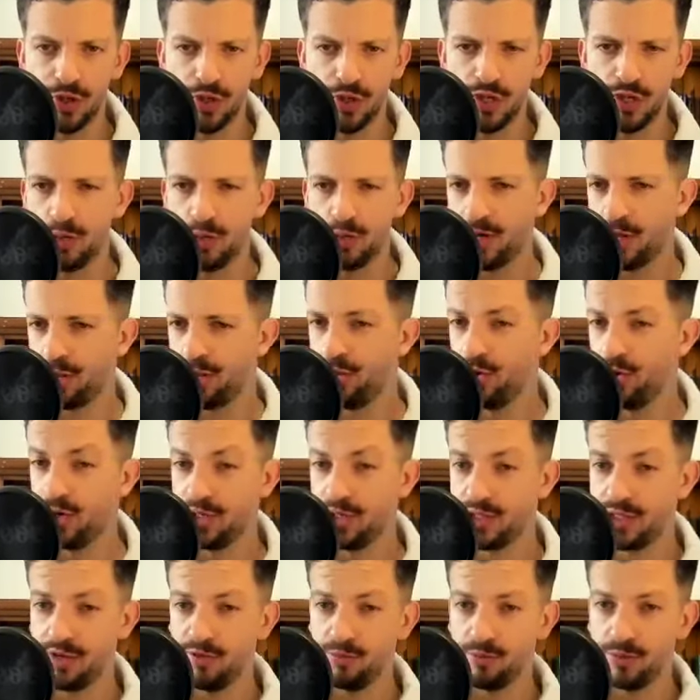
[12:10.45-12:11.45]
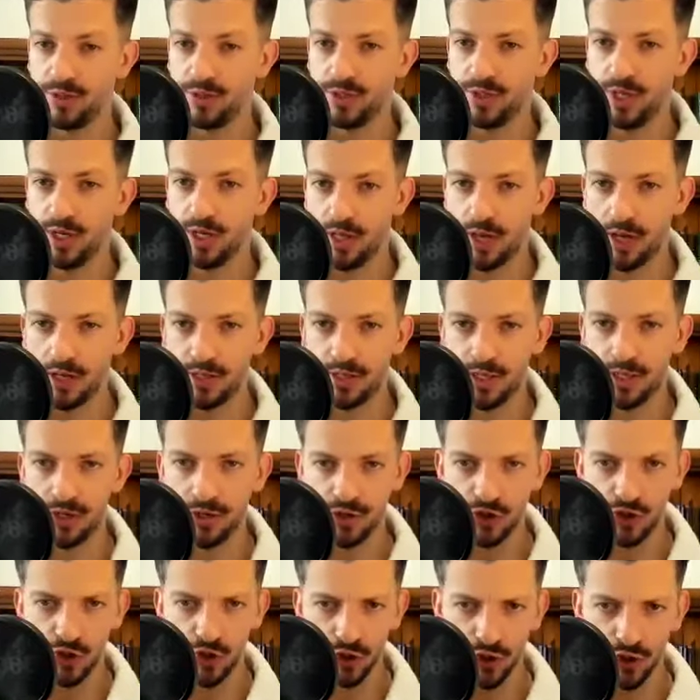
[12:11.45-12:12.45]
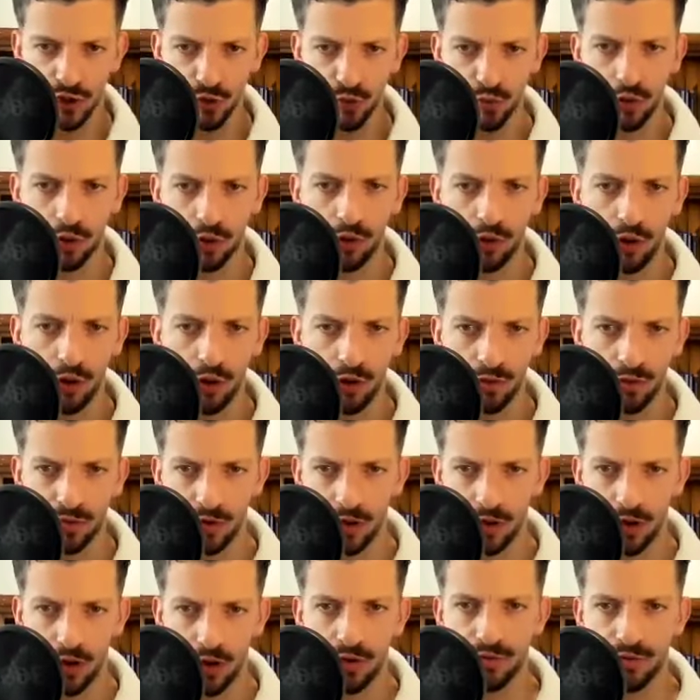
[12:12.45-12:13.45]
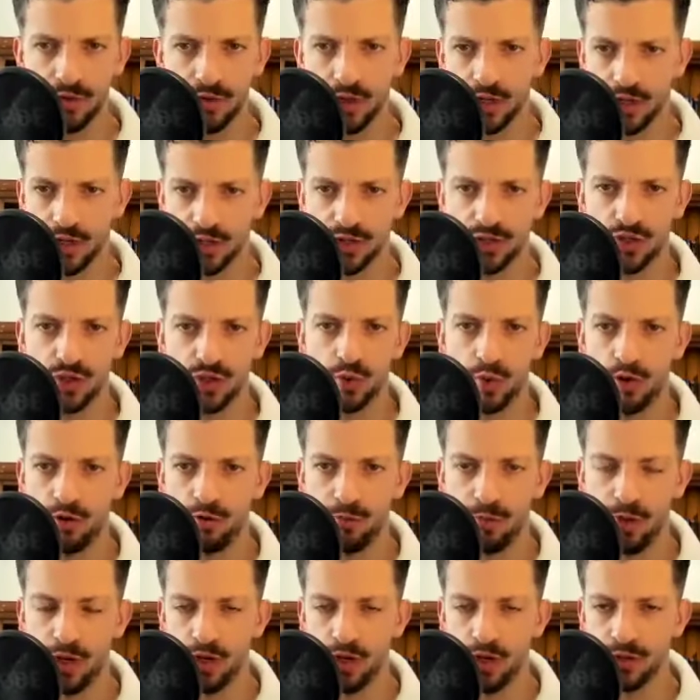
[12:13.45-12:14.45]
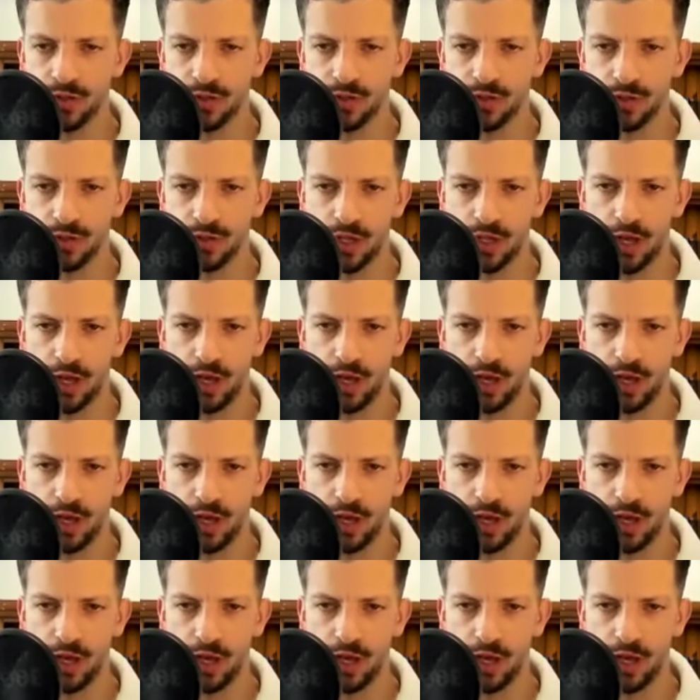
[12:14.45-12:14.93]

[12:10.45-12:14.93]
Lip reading: I think about 37% of that debt is due to roll over the next 12 months.